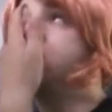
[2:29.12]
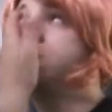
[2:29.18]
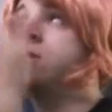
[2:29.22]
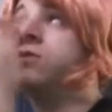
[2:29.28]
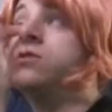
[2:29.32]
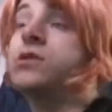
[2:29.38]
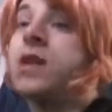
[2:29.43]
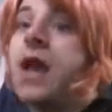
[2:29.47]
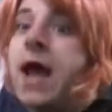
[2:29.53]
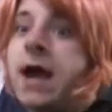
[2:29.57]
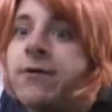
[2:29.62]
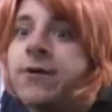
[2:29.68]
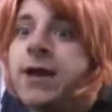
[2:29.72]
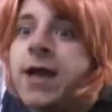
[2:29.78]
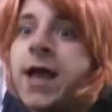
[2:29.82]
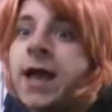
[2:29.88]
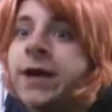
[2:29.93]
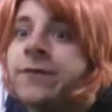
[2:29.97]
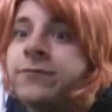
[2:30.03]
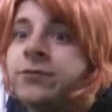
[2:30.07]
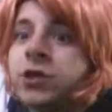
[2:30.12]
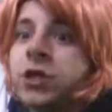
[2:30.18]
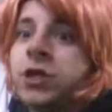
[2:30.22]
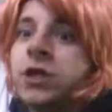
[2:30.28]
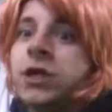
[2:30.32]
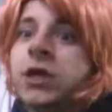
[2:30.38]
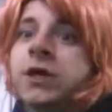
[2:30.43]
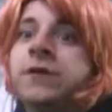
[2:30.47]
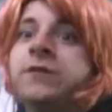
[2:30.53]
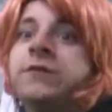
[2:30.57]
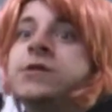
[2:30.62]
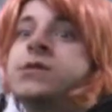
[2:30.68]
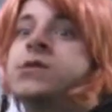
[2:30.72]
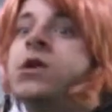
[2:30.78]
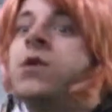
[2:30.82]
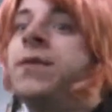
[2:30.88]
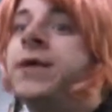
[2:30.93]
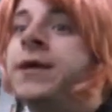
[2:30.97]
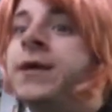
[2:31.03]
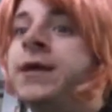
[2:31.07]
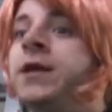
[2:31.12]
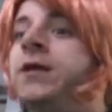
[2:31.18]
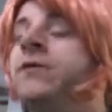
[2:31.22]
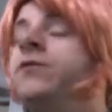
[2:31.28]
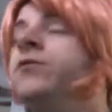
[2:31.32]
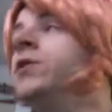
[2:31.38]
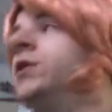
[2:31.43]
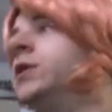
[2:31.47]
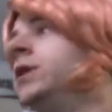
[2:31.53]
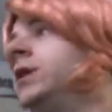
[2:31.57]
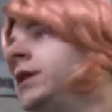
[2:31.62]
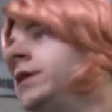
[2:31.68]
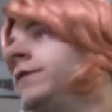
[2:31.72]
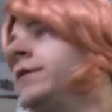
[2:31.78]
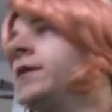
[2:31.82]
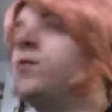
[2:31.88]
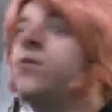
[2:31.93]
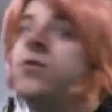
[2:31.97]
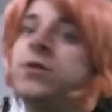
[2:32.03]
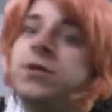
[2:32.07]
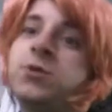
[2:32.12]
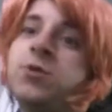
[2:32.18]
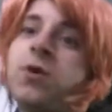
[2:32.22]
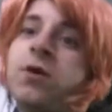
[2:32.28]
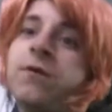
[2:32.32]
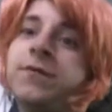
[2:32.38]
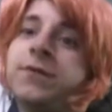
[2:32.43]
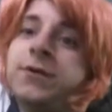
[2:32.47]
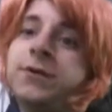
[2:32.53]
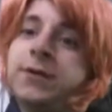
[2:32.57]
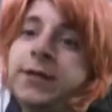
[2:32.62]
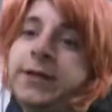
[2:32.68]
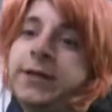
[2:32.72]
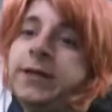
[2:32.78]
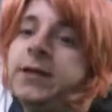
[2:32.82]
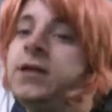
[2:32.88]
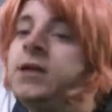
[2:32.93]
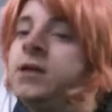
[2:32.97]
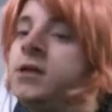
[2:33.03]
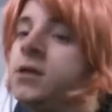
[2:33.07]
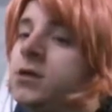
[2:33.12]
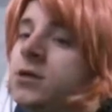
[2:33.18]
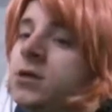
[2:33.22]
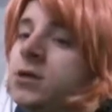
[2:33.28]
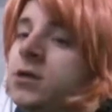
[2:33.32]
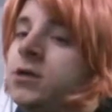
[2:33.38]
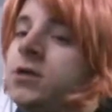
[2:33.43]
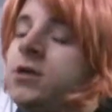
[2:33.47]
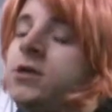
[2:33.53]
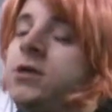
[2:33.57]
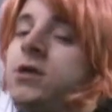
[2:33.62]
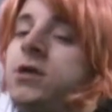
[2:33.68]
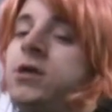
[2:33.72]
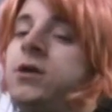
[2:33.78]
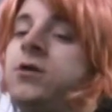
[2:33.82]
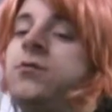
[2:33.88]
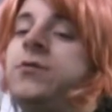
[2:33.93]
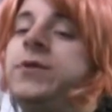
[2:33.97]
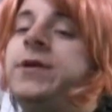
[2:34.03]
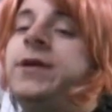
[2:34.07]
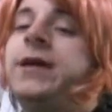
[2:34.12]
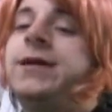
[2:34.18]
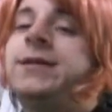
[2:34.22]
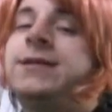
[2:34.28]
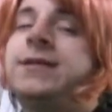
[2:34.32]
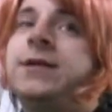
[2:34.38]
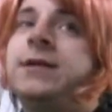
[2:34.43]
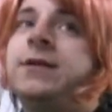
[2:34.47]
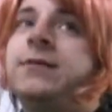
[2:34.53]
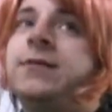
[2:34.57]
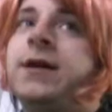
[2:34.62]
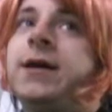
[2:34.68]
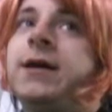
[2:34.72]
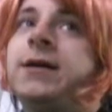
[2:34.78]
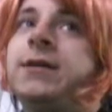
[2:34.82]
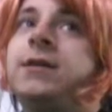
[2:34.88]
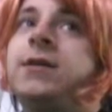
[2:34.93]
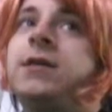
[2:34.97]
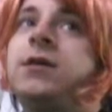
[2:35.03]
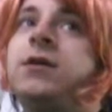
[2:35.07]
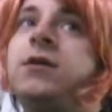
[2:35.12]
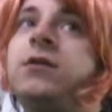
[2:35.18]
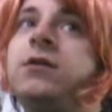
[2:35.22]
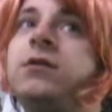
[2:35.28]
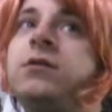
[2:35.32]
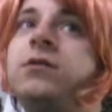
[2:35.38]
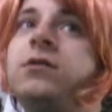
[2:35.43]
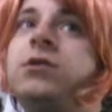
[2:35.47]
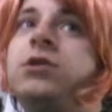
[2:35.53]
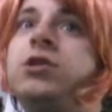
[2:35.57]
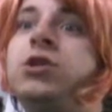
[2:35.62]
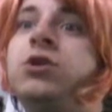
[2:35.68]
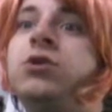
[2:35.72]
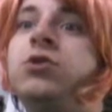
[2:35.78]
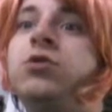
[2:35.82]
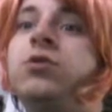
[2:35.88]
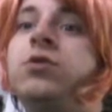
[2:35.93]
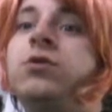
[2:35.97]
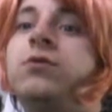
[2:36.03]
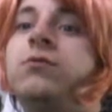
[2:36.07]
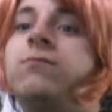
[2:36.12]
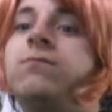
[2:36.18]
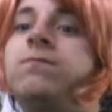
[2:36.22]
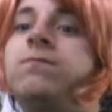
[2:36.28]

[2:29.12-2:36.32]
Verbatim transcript: So it's an hour and a half drive, something, and if we leave at 12.30, we get there at 2.